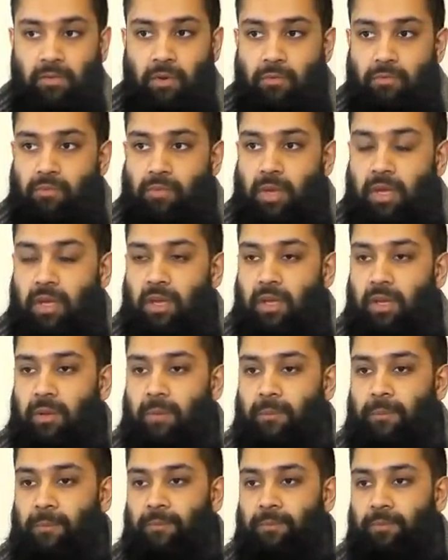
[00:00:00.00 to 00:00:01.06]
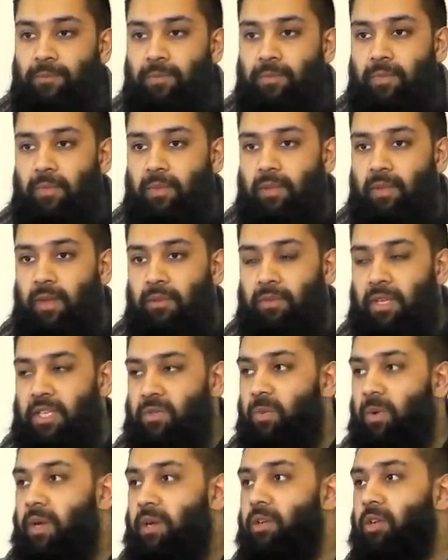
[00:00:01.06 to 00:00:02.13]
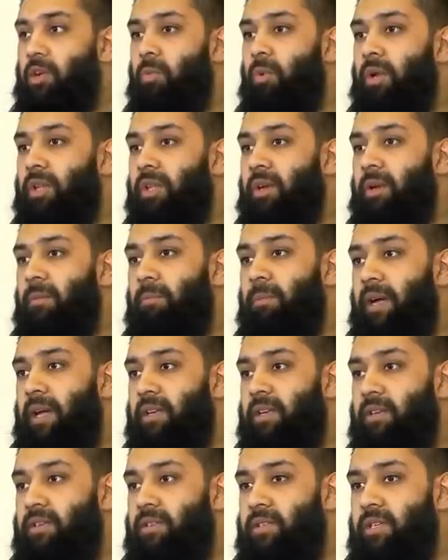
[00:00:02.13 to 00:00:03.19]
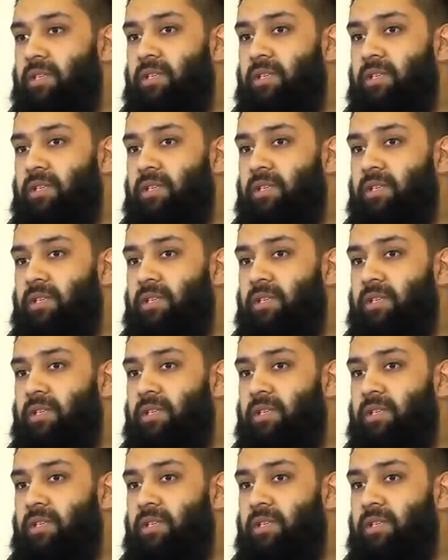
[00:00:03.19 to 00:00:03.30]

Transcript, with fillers: from me. And that's when, you know, one of the companions,